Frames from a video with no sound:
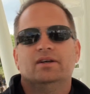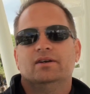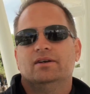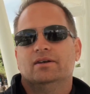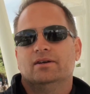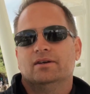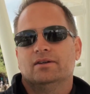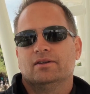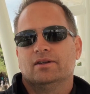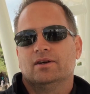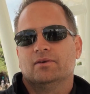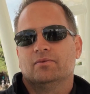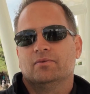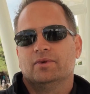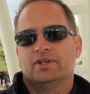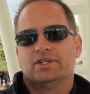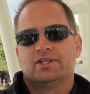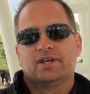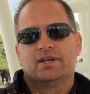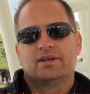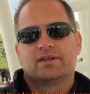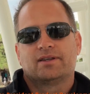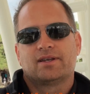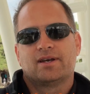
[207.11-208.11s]
and then we
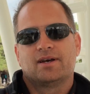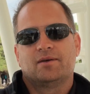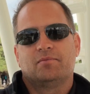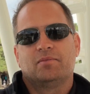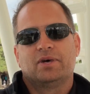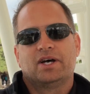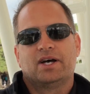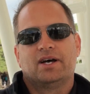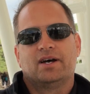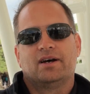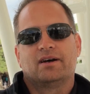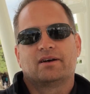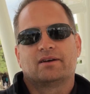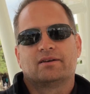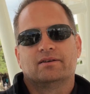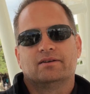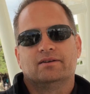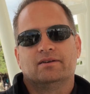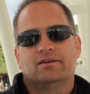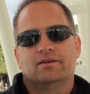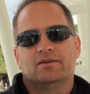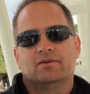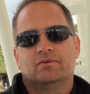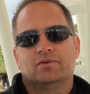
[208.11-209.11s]
take that back
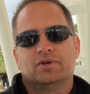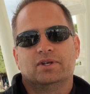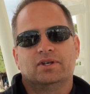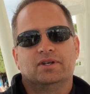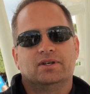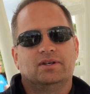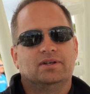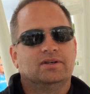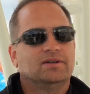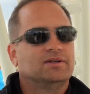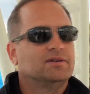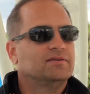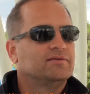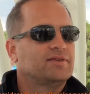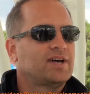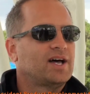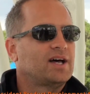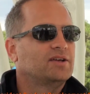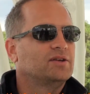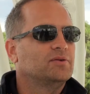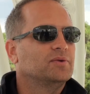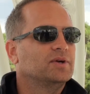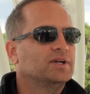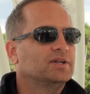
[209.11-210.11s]
and we
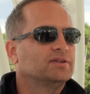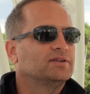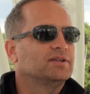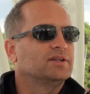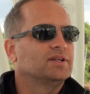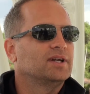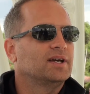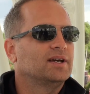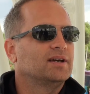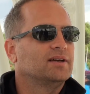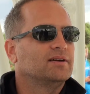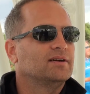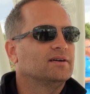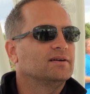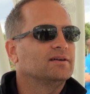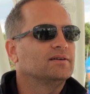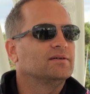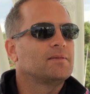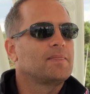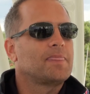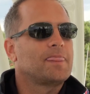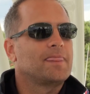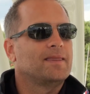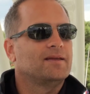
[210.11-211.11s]
evaluate the data,
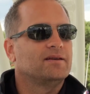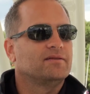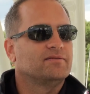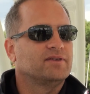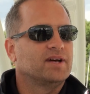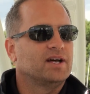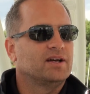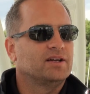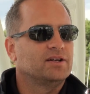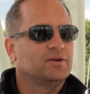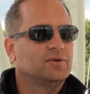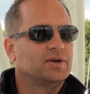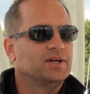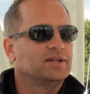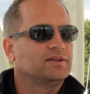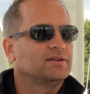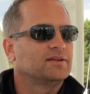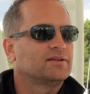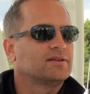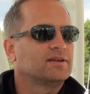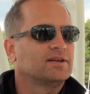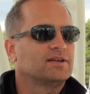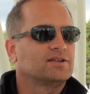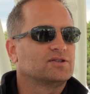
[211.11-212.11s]
evaluate the
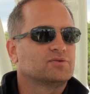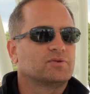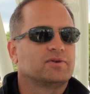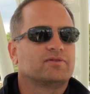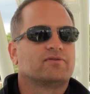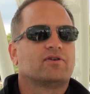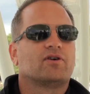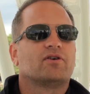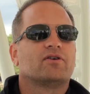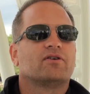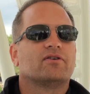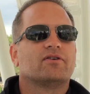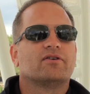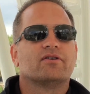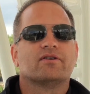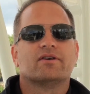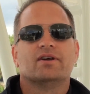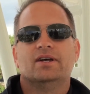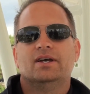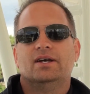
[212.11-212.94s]
things we've heard,